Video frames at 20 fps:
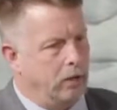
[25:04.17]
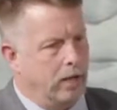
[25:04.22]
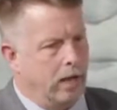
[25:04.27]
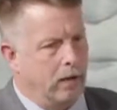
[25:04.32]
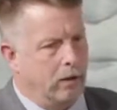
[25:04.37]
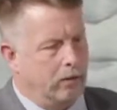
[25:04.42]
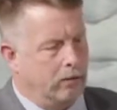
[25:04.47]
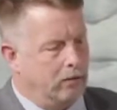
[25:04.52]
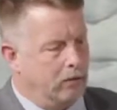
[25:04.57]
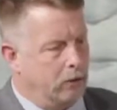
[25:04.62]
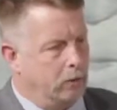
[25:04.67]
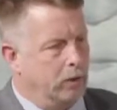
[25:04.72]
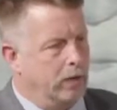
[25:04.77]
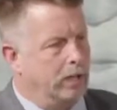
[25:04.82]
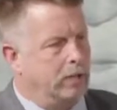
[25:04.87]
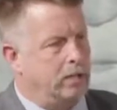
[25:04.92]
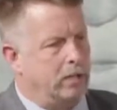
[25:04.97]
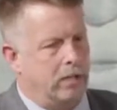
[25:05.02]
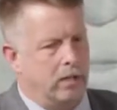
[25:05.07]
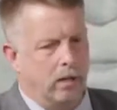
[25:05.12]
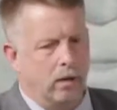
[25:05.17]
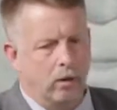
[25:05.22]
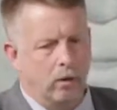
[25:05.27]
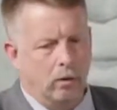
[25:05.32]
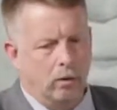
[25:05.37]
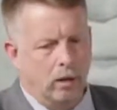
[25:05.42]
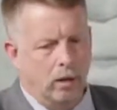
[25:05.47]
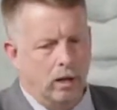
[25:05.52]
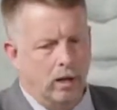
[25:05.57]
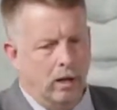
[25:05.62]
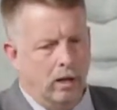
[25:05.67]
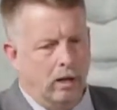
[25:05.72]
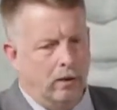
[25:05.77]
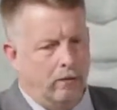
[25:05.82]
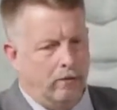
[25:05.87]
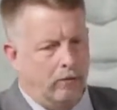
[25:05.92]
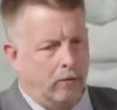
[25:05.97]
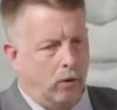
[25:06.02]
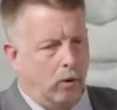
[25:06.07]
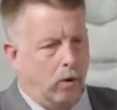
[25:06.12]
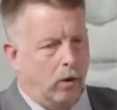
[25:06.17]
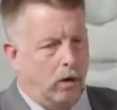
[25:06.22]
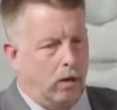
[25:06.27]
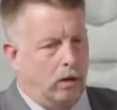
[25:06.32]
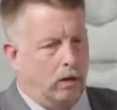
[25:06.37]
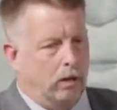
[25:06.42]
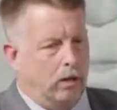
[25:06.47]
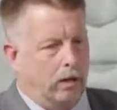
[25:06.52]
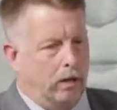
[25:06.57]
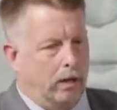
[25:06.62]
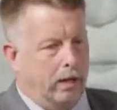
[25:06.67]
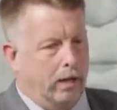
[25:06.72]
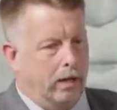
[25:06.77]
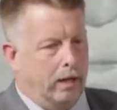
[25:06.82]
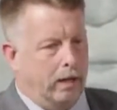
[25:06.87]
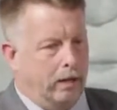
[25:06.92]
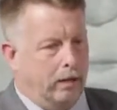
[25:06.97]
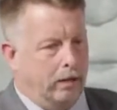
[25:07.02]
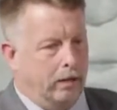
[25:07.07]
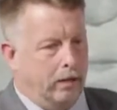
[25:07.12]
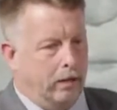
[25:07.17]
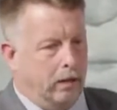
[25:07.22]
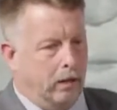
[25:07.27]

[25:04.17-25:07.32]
put out a few weeks ago for a